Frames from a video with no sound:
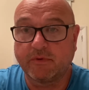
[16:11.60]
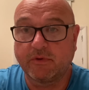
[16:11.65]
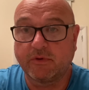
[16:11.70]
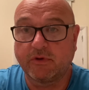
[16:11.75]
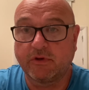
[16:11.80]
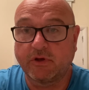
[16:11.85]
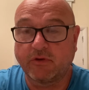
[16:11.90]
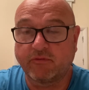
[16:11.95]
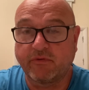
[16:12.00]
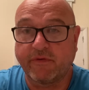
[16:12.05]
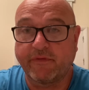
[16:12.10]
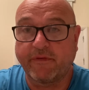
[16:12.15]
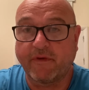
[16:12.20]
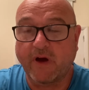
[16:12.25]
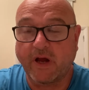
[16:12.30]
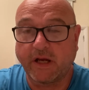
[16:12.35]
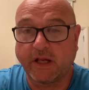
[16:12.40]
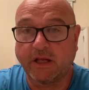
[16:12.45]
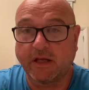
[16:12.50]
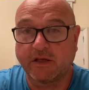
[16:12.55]

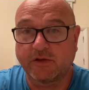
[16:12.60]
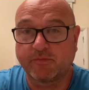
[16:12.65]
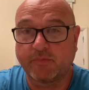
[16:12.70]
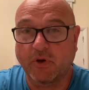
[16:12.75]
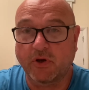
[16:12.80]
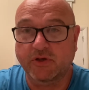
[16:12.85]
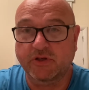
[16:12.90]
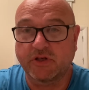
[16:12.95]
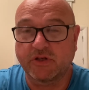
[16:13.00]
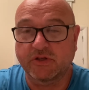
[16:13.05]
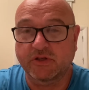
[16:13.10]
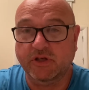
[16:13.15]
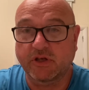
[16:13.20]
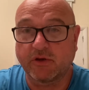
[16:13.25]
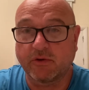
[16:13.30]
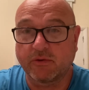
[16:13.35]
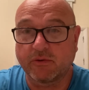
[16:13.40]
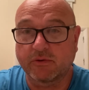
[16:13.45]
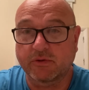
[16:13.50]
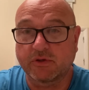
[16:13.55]
refining his boxing
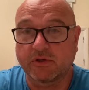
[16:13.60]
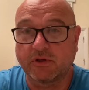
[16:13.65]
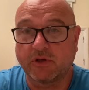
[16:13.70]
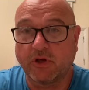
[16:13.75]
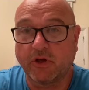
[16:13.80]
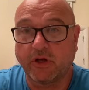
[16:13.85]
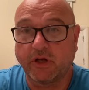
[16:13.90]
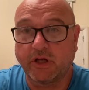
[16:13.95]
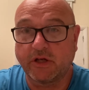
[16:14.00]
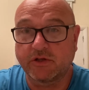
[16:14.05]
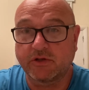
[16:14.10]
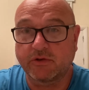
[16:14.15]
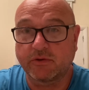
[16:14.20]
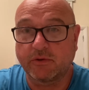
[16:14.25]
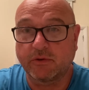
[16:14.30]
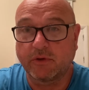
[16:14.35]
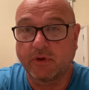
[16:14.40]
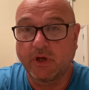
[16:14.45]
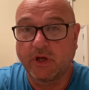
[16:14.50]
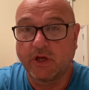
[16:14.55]
skills and learning
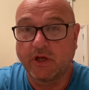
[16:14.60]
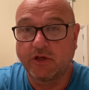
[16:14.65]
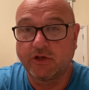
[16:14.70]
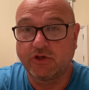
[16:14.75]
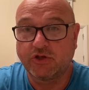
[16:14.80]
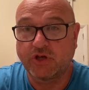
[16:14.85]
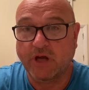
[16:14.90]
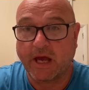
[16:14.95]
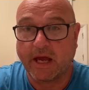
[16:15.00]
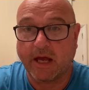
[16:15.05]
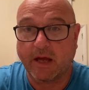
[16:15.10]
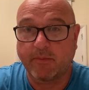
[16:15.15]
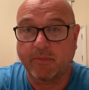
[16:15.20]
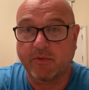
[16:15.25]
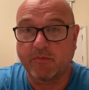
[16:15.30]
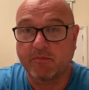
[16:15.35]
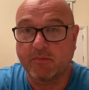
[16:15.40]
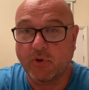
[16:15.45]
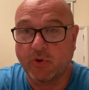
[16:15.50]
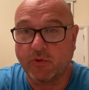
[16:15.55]
to jab
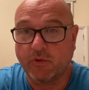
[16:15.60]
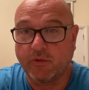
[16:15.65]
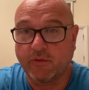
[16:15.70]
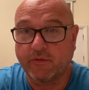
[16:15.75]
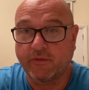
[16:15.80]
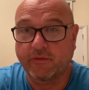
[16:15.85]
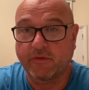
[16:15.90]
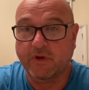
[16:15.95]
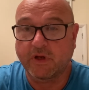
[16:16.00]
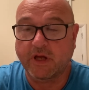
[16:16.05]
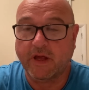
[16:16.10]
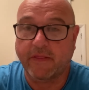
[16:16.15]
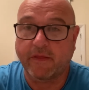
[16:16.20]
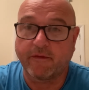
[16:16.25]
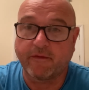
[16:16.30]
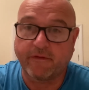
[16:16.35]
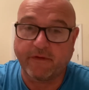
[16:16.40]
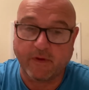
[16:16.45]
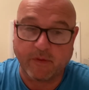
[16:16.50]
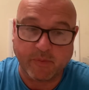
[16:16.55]
and move and get the
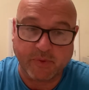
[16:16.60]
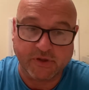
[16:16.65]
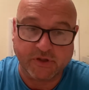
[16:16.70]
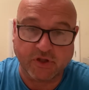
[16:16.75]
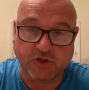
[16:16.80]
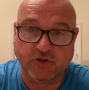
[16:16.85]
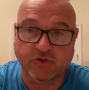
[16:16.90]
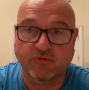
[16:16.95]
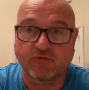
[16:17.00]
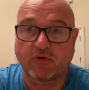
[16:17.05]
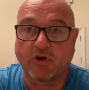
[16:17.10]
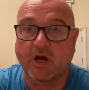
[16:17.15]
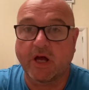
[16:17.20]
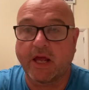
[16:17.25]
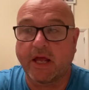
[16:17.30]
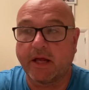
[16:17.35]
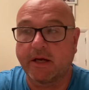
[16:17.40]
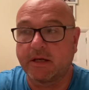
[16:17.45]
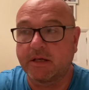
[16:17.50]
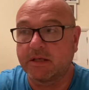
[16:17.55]
feet position
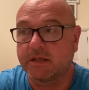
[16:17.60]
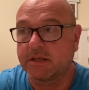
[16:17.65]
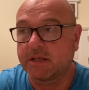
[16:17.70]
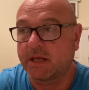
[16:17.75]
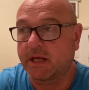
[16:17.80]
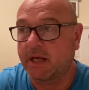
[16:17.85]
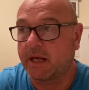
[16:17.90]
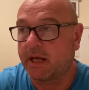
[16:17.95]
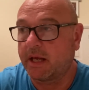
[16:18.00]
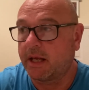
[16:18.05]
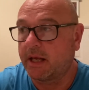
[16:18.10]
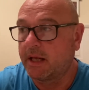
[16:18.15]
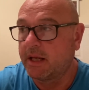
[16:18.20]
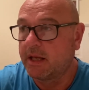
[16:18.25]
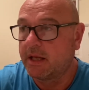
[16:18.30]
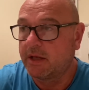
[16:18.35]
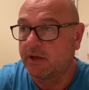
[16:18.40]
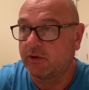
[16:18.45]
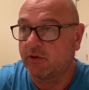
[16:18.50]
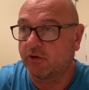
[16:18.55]
right, and
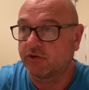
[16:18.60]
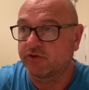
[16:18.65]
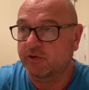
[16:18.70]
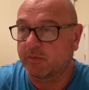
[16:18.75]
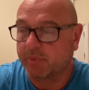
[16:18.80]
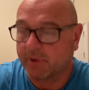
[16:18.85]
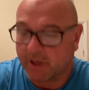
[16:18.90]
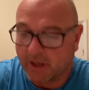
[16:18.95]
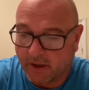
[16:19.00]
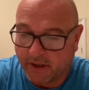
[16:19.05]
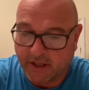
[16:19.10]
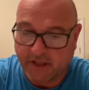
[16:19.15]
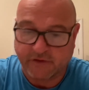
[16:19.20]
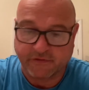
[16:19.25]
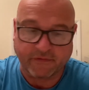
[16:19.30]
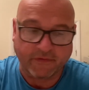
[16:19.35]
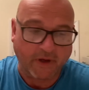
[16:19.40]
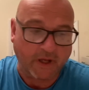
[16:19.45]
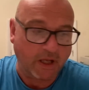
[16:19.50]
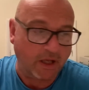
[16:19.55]
not to plant his
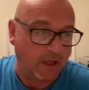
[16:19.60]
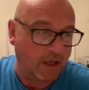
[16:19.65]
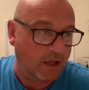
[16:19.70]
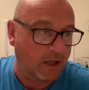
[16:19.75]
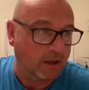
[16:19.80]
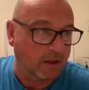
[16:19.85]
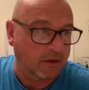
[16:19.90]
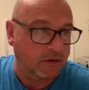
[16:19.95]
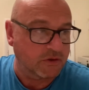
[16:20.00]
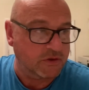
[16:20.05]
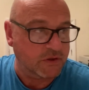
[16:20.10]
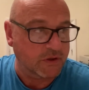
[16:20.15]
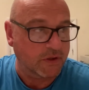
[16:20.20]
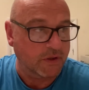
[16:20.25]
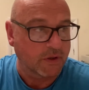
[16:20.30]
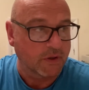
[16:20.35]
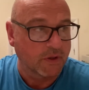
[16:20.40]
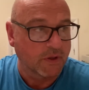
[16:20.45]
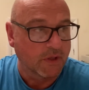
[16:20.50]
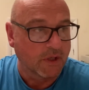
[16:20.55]
feet, and
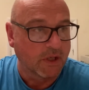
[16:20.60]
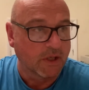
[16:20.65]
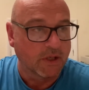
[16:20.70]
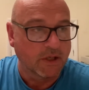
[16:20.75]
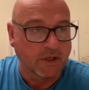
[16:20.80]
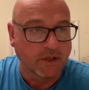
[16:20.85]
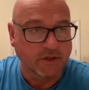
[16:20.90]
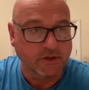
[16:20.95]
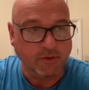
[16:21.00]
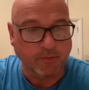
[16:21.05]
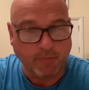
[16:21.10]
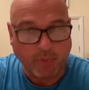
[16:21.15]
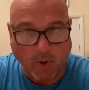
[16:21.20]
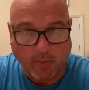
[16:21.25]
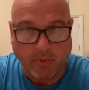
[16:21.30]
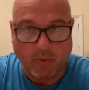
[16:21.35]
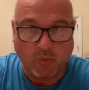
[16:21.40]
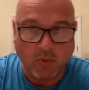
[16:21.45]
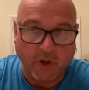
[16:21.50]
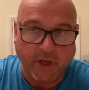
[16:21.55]
to bob
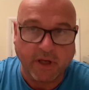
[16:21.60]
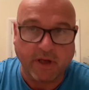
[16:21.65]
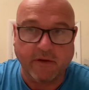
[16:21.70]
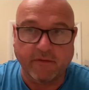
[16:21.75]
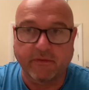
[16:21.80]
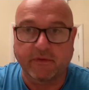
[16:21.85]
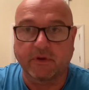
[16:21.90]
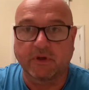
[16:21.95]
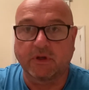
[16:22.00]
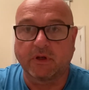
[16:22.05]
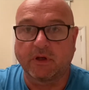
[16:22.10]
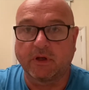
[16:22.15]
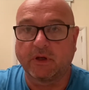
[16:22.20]
and weave and